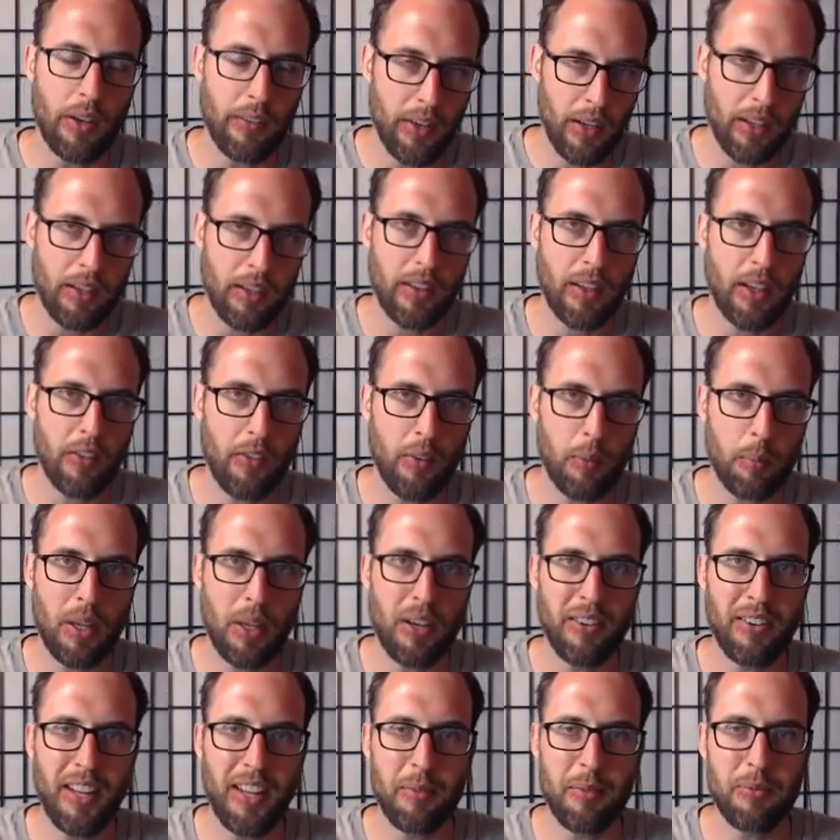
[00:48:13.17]
I've got to think of a
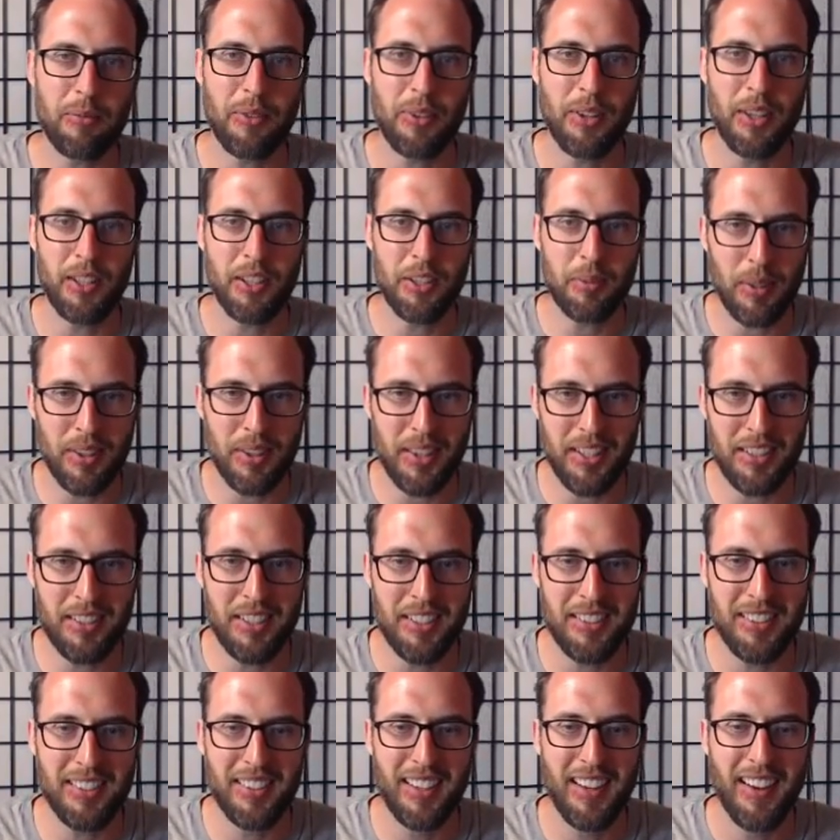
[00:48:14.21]
better name for this, but this
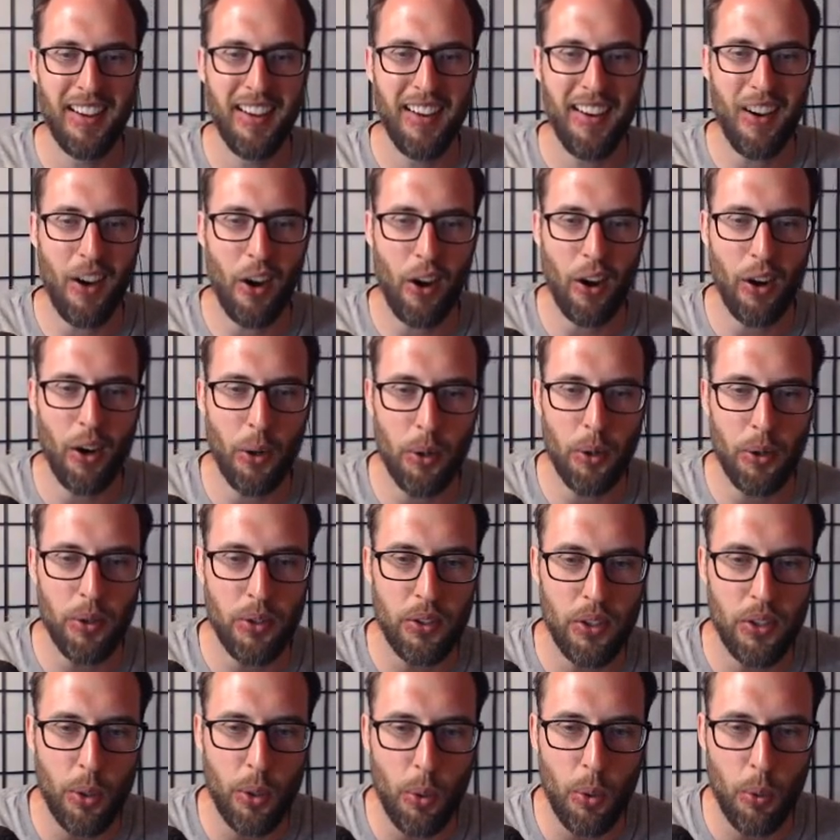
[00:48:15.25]
is our
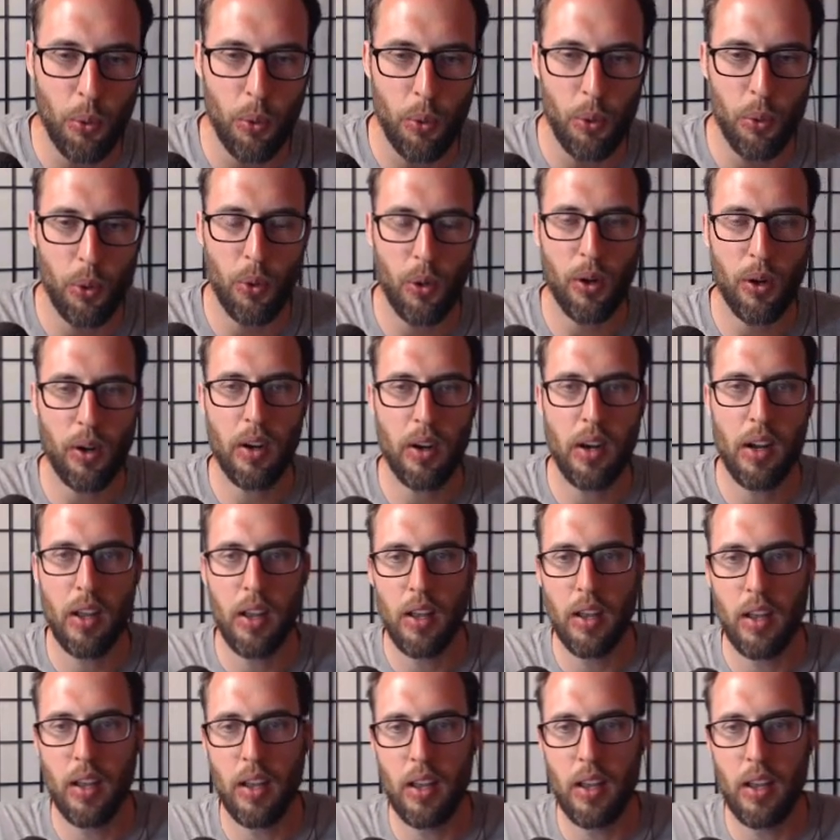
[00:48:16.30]
core